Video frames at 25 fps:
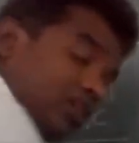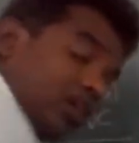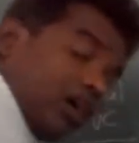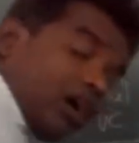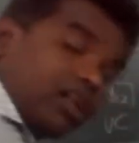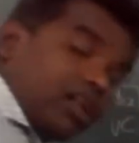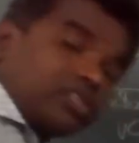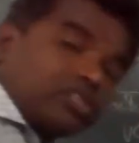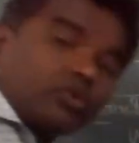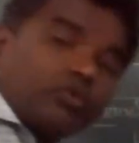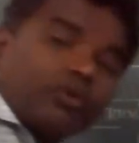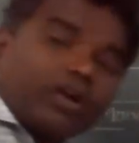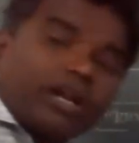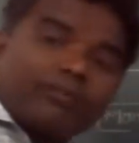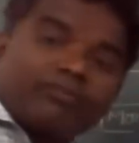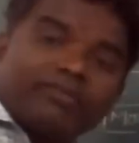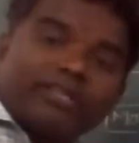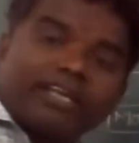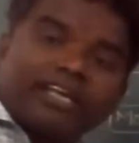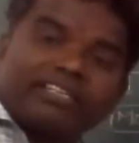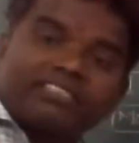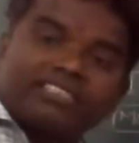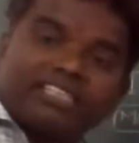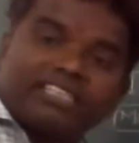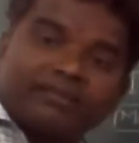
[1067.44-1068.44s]
also one of
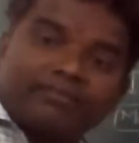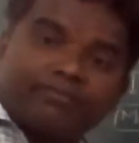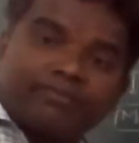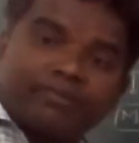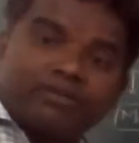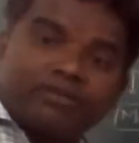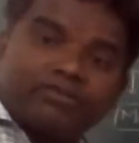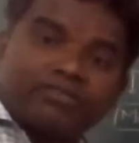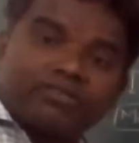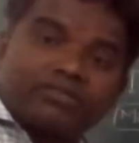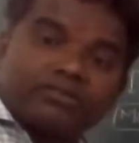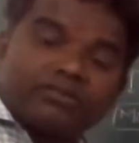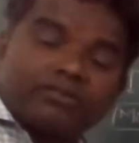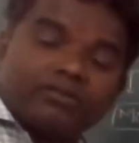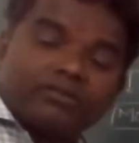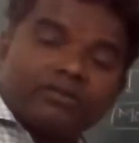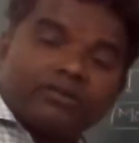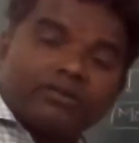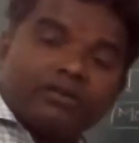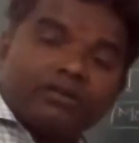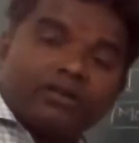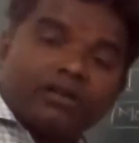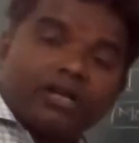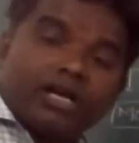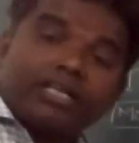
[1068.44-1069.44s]
the examples.
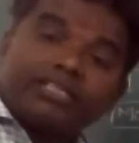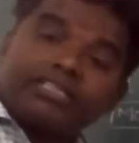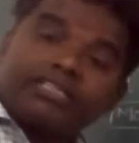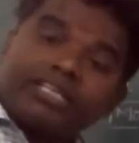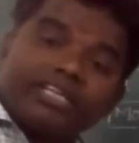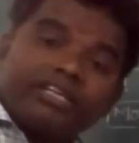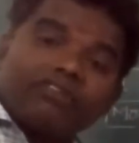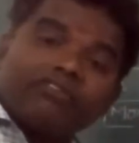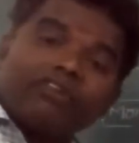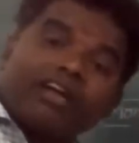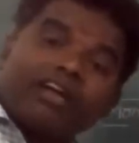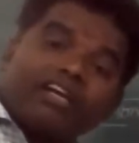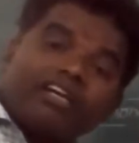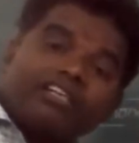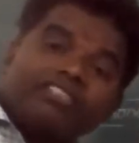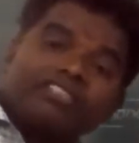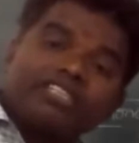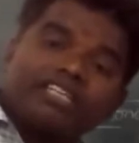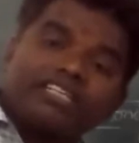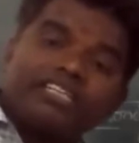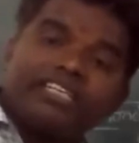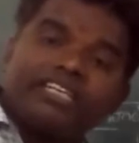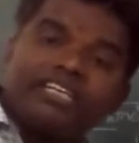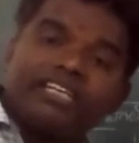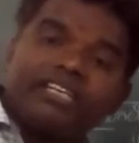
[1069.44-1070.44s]
I think you already
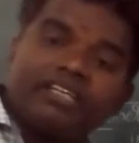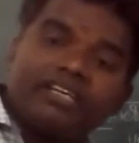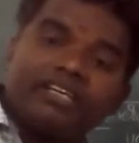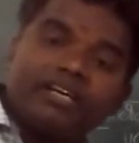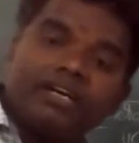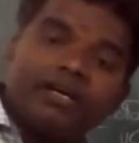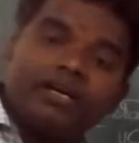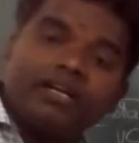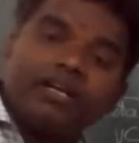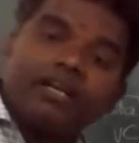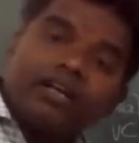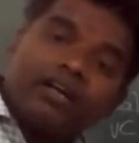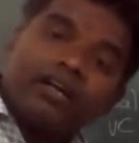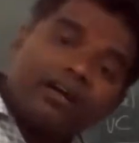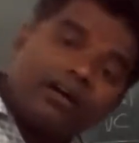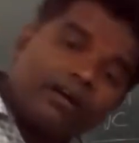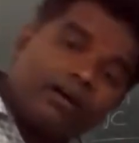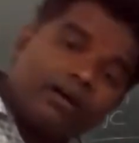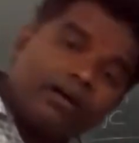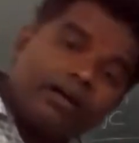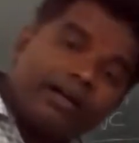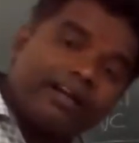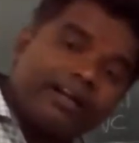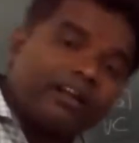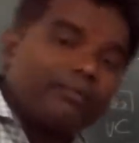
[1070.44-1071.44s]
studied in
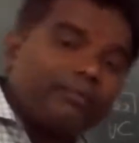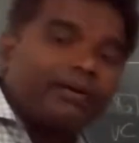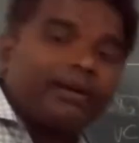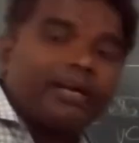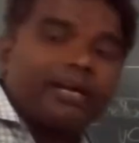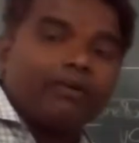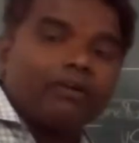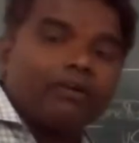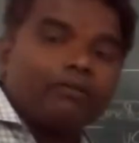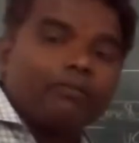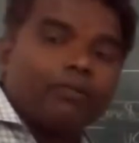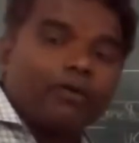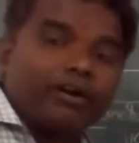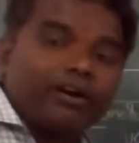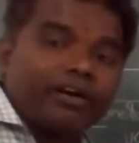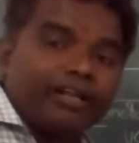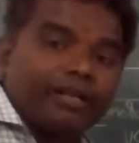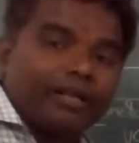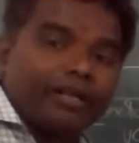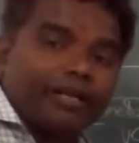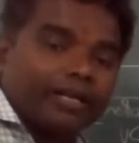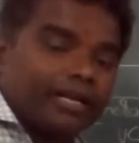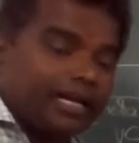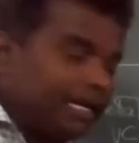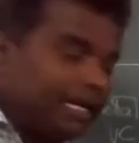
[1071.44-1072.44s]
intermediate level
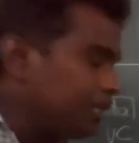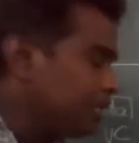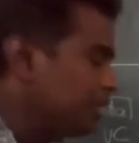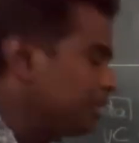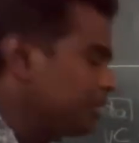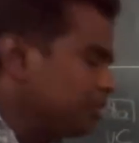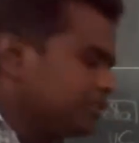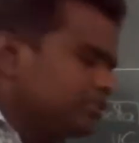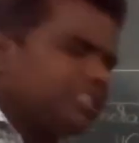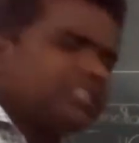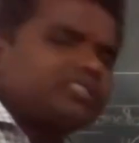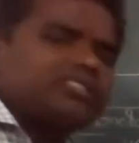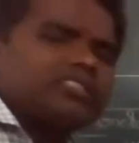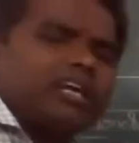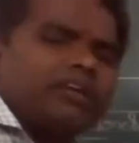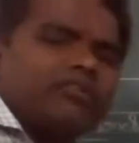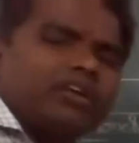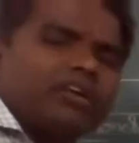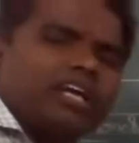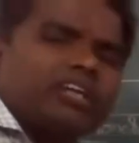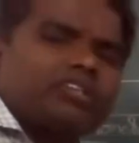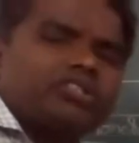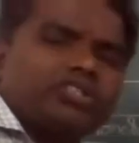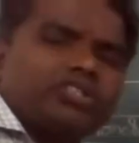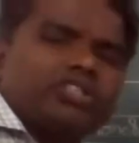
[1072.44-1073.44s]
botany, right? Just I
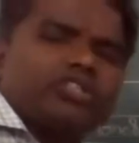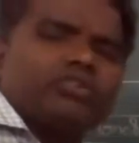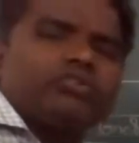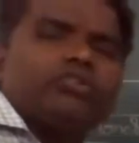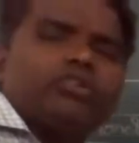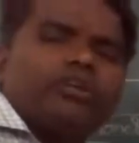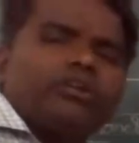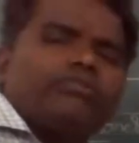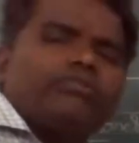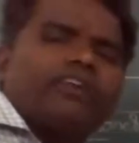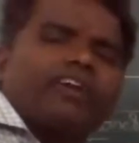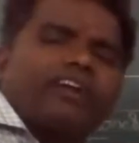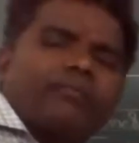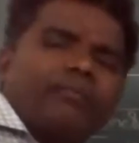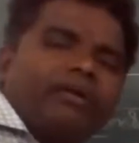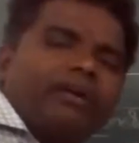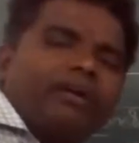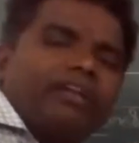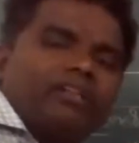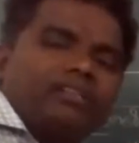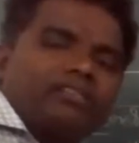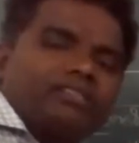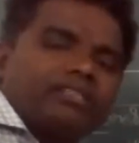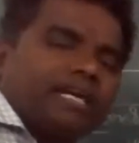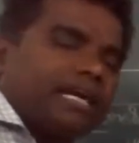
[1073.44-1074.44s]
would like to give the
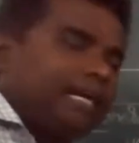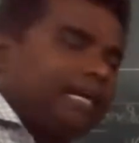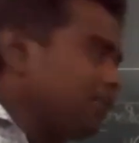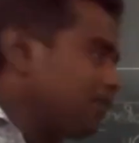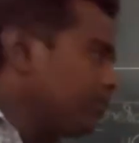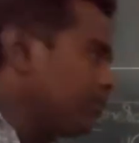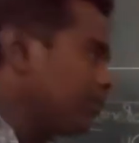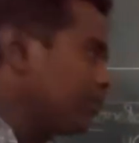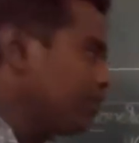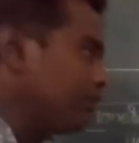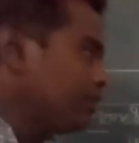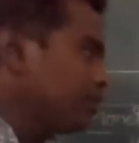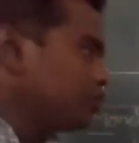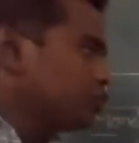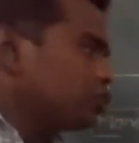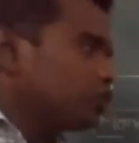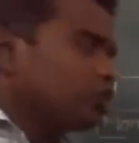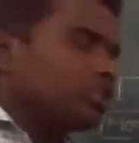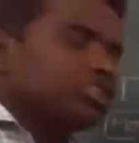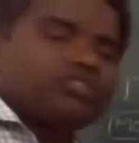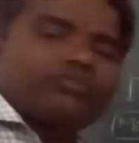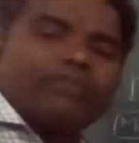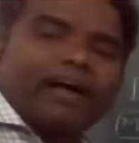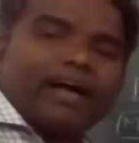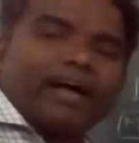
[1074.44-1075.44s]
fundamentals, right? So
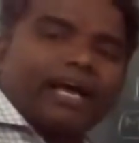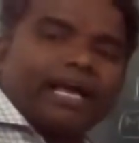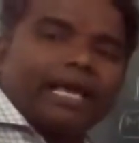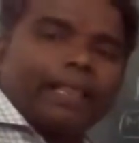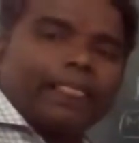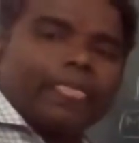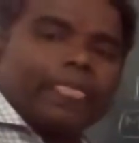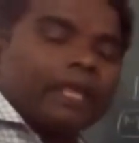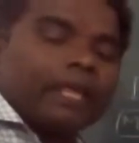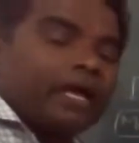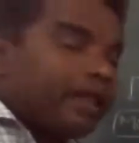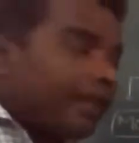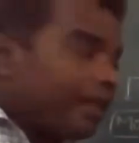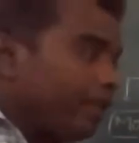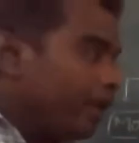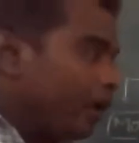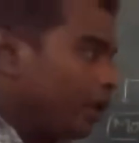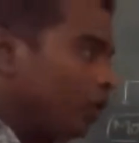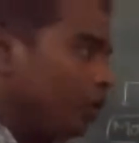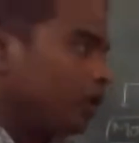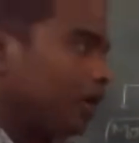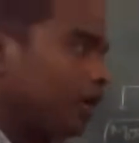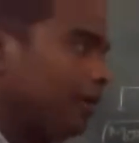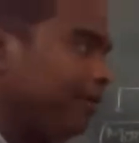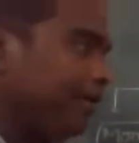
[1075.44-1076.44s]
that's fungi.
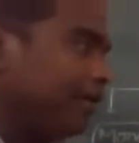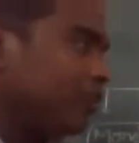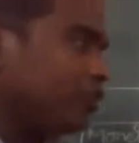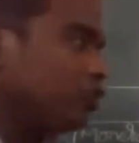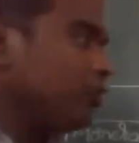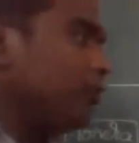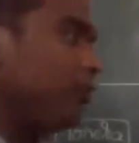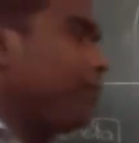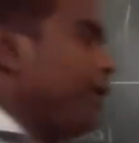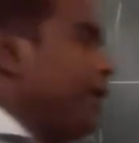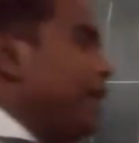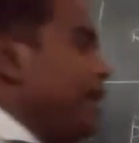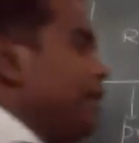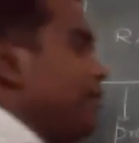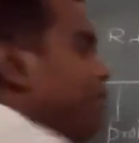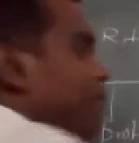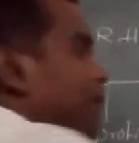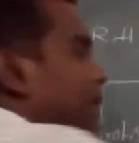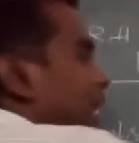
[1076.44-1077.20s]
Coming to the point,